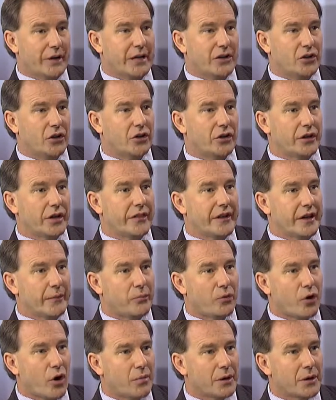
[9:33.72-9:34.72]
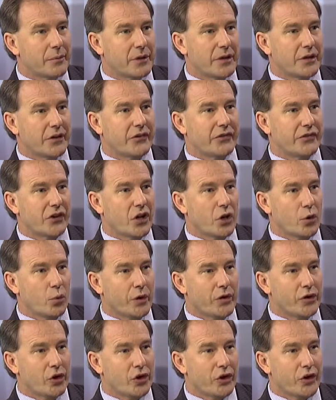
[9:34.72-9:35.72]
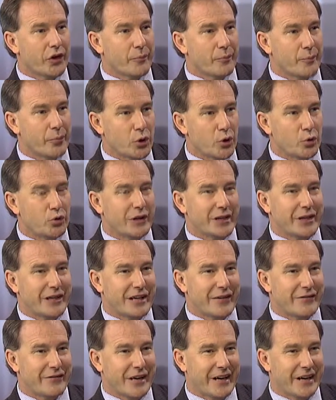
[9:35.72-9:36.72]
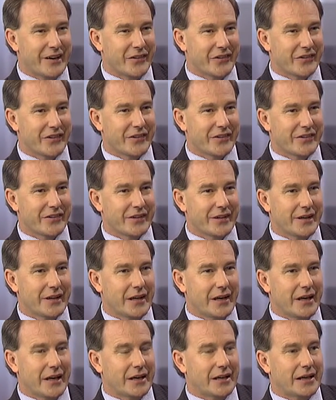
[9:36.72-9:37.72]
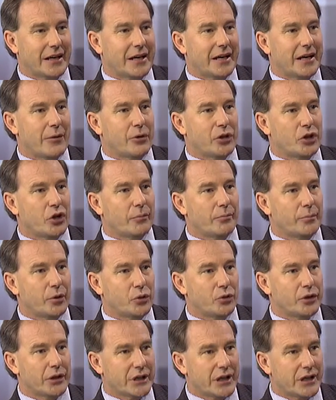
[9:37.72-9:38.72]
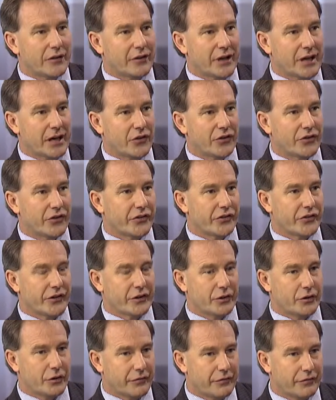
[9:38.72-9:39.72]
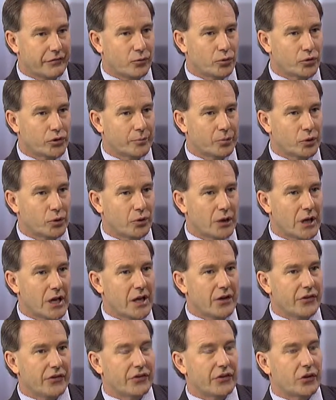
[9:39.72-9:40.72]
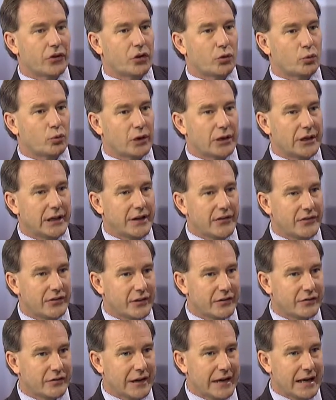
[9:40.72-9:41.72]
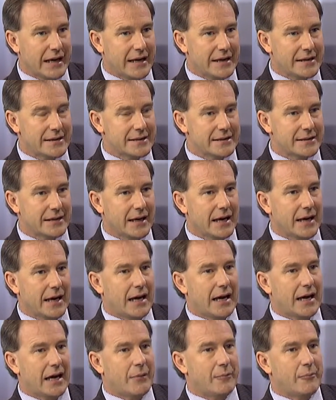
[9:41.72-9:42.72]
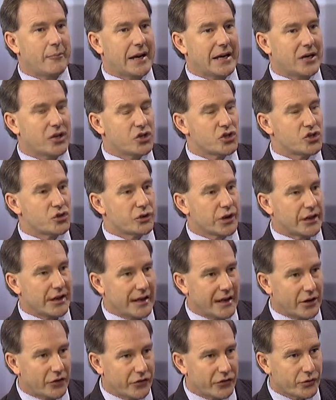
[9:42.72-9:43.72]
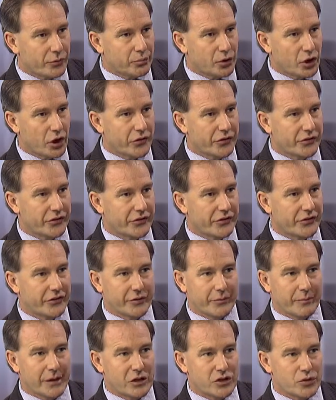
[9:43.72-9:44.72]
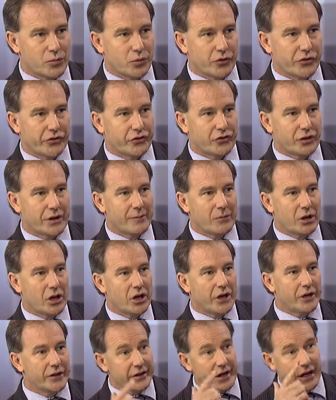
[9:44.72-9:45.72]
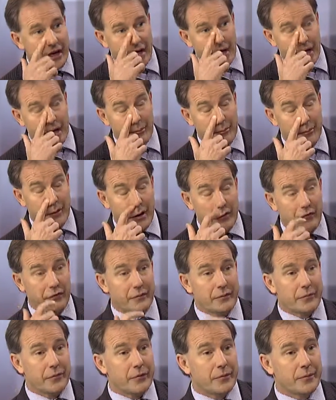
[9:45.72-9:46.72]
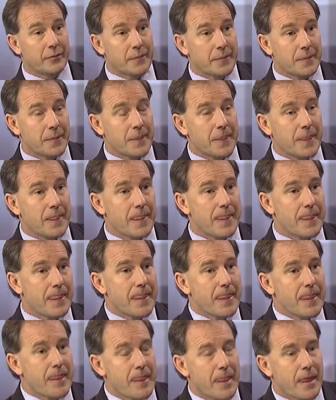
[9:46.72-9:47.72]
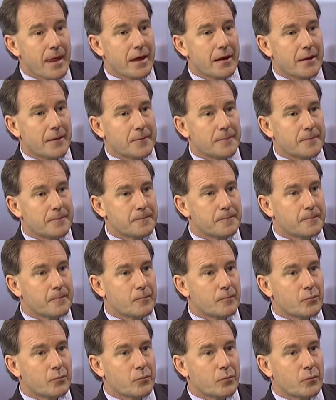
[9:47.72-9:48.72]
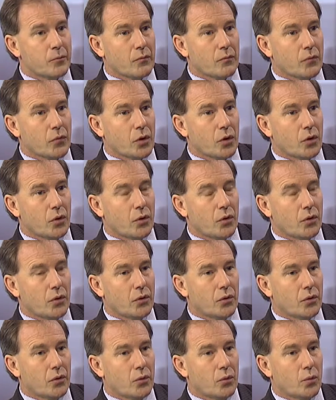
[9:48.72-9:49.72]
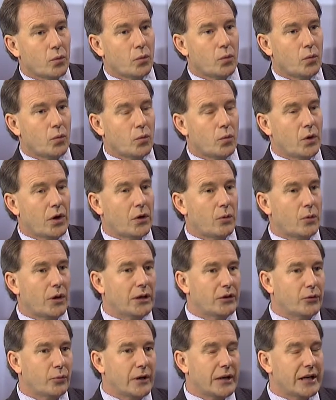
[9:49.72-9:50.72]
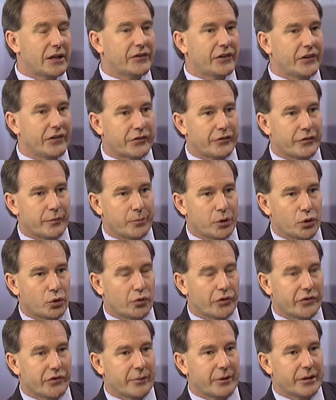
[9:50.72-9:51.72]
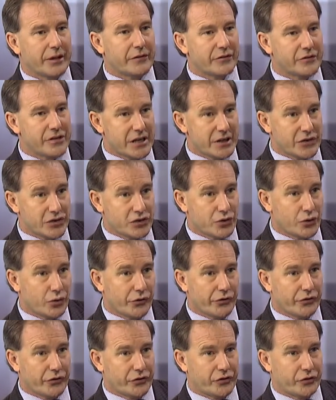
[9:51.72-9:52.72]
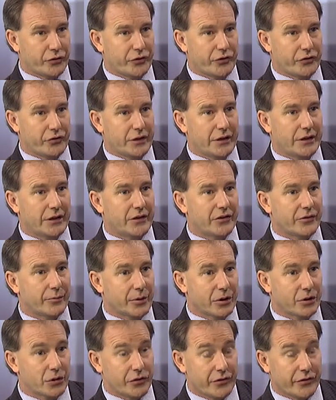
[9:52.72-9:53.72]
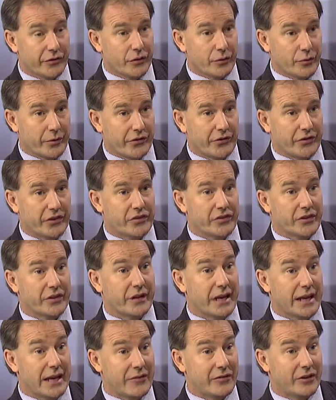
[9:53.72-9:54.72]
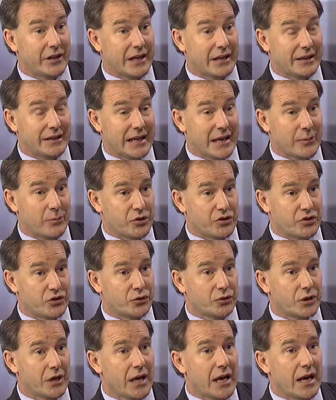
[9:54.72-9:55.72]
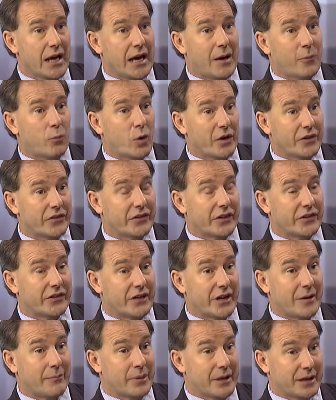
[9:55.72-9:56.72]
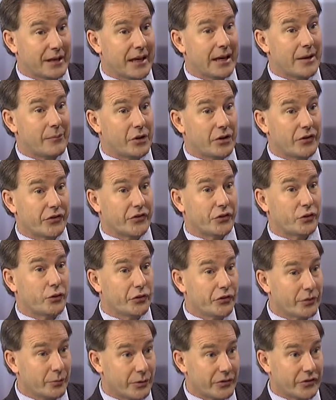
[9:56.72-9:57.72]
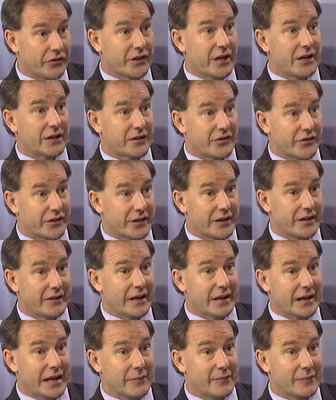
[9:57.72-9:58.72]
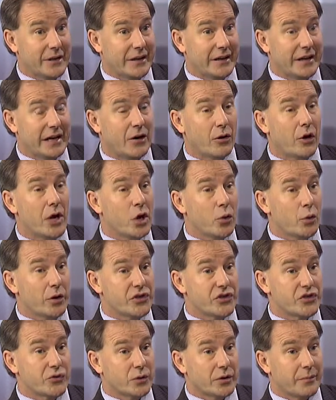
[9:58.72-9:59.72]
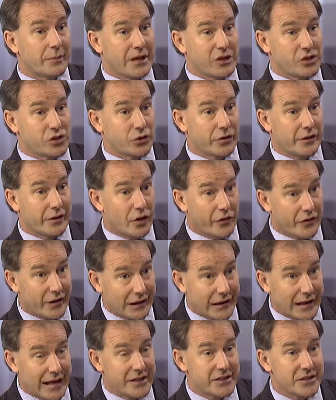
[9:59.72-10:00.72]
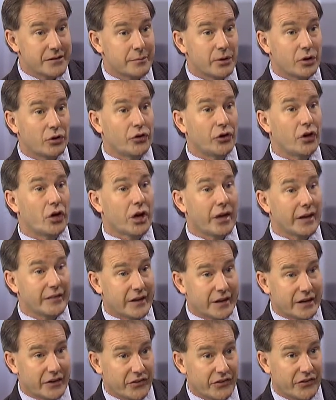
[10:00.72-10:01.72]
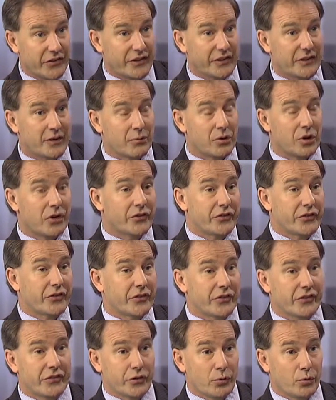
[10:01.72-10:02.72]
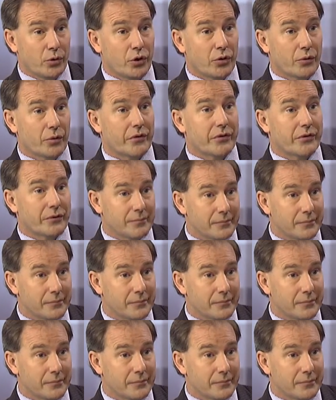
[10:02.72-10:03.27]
head on, and that problem is we're not building enough houses, mm. okay, and we're not building enough houses that are affordable. So the release of land, um, making sure that council processes are much more streamlined. Um, That's still months away, though. So what's happening What's happening now, though, to... Well, well, the reality is for builders, I mean, they've down tools for two or three years because of the recession. They haven't had capital. Um, once they start picking up those tools, and we've started seeing that happening now, we just want to make sure they've got the land to build on and the consenting processes to work with.